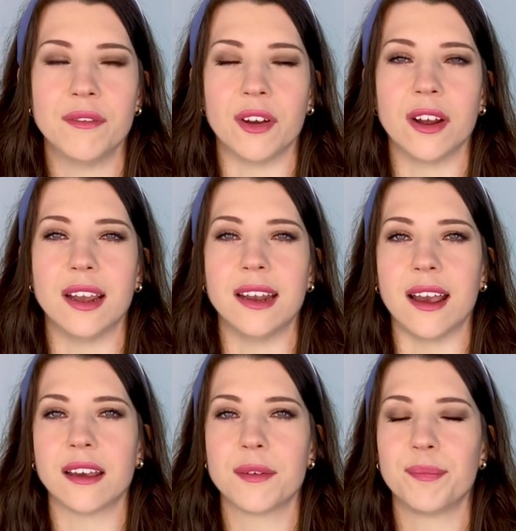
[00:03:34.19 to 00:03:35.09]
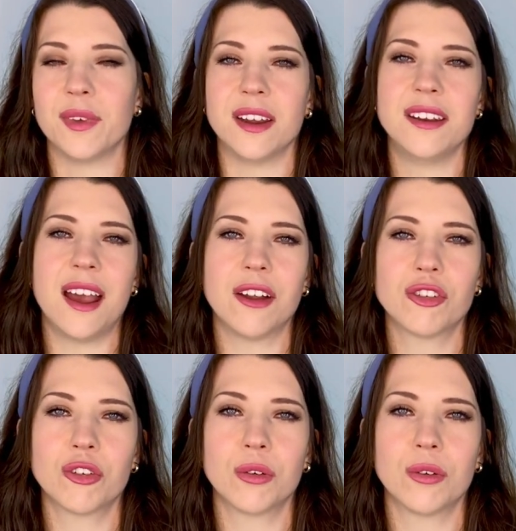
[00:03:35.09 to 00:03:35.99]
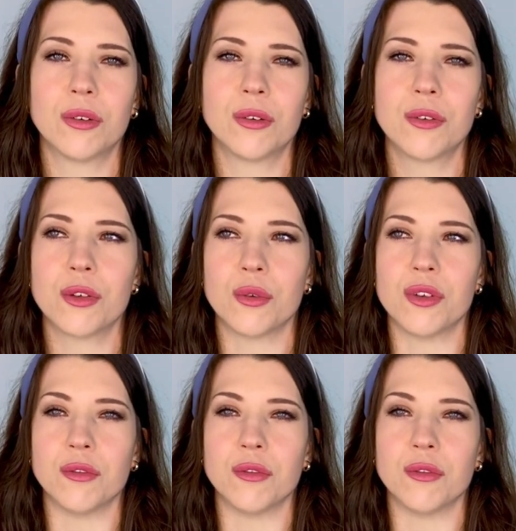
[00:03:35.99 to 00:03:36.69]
very like natural sort